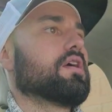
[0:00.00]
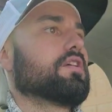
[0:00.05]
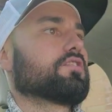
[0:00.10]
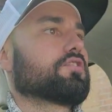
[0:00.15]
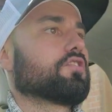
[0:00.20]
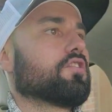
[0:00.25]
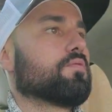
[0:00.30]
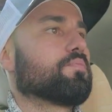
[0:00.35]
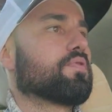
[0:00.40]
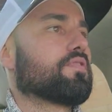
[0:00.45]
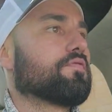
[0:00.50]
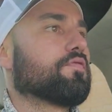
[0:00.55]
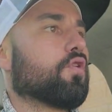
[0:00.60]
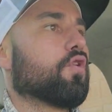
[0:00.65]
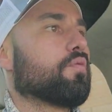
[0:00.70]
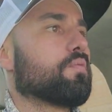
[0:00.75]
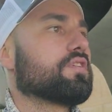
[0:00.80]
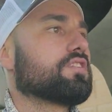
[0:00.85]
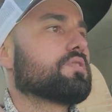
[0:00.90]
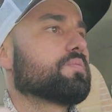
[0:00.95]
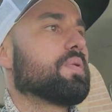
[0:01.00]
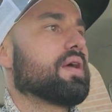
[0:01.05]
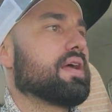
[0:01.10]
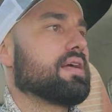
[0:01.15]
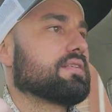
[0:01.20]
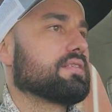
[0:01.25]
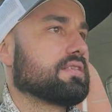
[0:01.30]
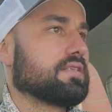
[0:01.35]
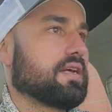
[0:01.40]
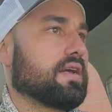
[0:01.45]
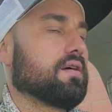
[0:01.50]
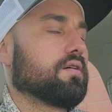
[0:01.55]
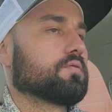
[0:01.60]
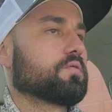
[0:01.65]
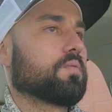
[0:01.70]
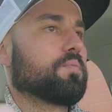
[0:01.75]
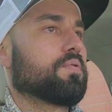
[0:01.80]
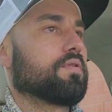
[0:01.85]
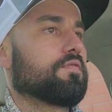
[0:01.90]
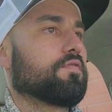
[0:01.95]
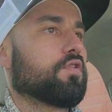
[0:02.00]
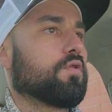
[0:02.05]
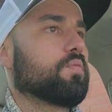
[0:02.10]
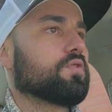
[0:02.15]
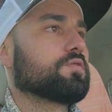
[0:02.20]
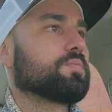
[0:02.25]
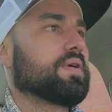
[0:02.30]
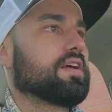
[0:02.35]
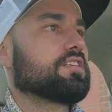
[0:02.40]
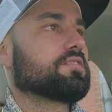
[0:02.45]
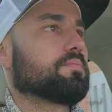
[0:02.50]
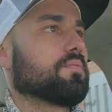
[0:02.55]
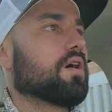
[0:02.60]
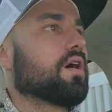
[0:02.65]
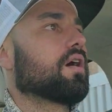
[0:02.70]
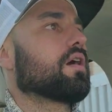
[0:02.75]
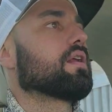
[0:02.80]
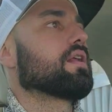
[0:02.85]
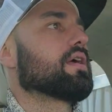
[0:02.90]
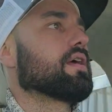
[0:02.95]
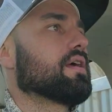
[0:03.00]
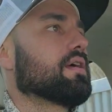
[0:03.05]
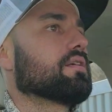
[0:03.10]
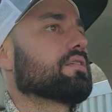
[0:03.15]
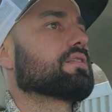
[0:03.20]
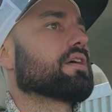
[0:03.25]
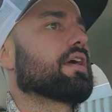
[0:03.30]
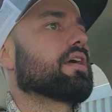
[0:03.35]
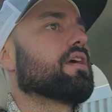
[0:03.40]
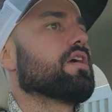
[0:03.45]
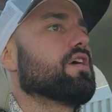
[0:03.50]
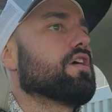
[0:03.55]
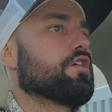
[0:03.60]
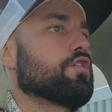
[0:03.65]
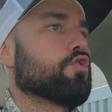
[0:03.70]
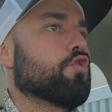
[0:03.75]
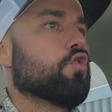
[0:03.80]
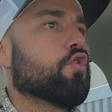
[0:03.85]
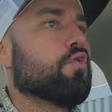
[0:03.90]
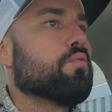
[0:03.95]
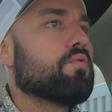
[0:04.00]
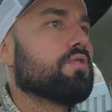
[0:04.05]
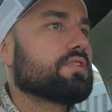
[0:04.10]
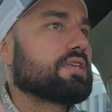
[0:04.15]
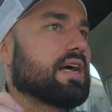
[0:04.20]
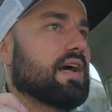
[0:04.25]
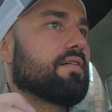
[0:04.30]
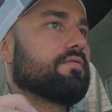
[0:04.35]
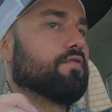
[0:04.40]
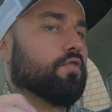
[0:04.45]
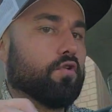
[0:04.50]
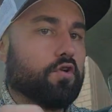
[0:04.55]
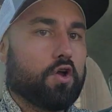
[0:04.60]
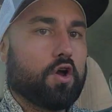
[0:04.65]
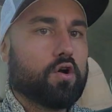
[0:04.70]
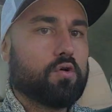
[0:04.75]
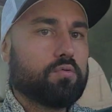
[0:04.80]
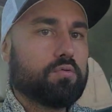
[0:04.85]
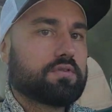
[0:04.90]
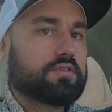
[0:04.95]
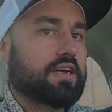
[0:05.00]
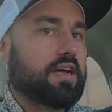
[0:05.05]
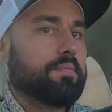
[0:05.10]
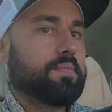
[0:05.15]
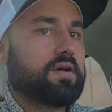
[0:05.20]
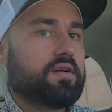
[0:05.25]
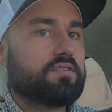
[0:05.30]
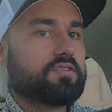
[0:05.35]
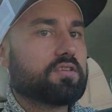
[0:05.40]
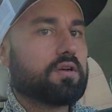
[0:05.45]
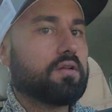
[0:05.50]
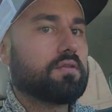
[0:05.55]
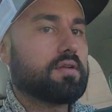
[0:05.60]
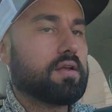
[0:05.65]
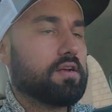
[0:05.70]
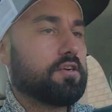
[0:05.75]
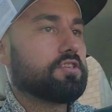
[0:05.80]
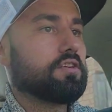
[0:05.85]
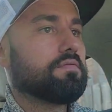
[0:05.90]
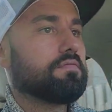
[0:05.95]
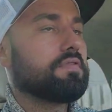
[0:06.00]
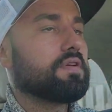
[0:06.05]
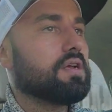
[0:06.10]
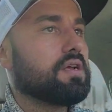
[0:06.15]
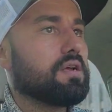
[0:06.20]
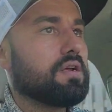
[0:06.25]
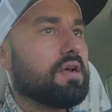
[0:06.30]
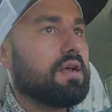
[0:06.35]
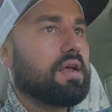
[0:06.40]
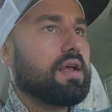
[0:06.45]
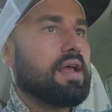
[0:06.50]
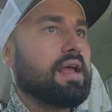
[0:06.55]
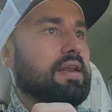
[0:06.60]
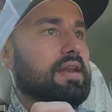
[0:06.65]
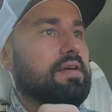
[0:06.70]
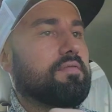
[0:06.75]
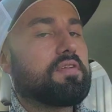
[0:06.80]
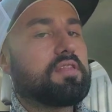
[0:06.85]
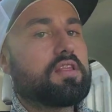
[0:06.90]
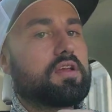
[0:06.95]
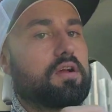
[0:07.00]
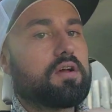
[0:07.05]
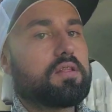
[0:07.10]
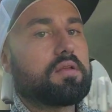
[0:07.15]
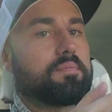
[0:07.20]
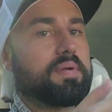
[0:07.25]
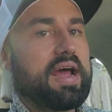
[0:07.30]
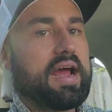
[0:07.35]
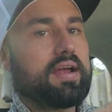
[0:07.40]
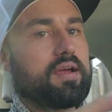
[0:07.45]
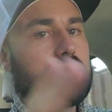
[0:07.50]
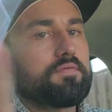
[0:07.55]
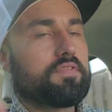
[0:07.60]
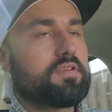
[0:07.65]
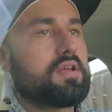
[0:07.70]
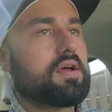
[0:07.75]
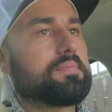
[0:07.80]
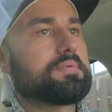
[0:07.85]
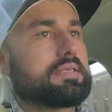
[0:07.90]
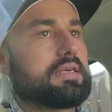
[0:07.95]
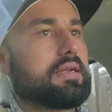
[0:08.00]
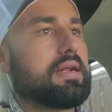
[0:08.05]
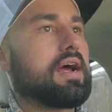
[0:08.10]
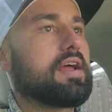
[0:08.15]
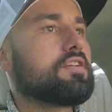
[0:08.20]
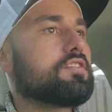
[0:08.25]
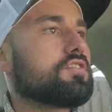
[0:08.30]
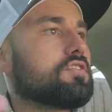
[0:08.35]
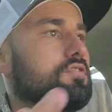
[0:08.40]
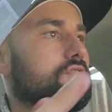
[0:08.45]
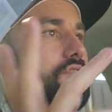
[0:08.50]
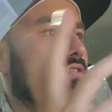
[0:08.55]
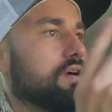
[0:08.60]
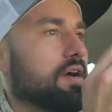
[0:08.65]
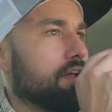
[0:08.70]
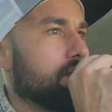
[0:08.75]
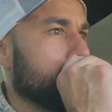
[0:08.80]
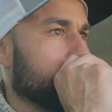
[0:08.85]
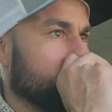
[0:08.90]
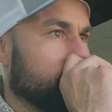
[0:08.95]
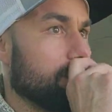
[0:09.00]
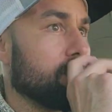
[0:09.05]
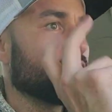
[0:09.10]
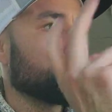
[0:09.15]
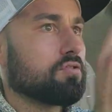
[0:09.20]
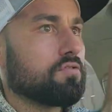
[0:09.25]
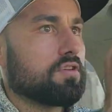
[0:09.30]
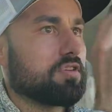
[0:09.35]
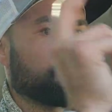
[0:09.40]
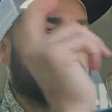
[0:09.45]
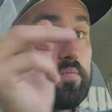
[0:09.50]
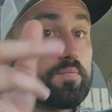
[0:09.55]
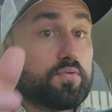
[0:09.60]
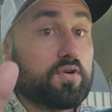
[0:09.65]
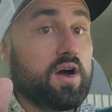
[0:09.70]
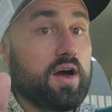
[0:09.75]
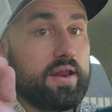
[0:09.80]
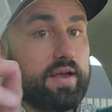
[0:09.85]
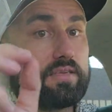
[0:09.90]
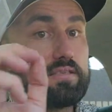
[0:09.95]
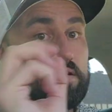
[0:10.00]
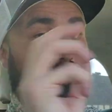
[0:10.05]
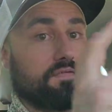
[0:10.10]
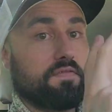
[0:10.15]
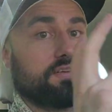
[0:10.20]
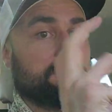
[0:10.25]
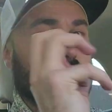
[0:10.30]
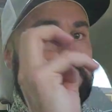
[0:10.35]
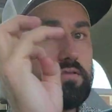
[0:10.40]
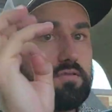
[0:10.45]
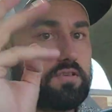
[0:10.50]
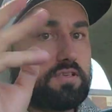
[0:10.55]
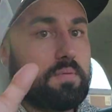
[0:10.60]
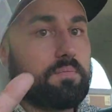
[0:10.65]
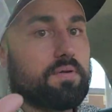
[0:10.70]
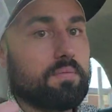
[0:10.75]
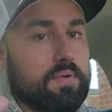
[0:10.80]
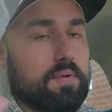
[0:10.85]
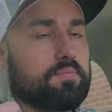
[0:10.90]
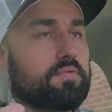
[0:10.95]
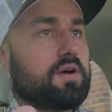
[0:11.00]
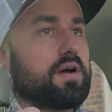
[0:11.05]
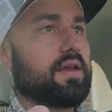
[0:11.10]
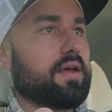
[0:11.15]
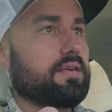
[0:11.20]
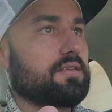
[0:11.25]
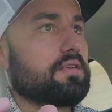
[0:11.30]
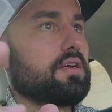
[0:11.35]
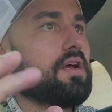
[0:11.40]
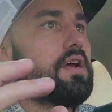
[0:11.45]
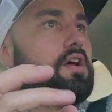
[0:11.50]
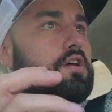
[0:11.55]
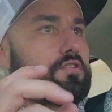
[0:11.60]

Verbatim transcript: So performance-based sales or performance-based marketing is like you almost have no type of consultation fee and everything on the back end for the upside. I used to use, I, we used to do this for products, like physical supplement products.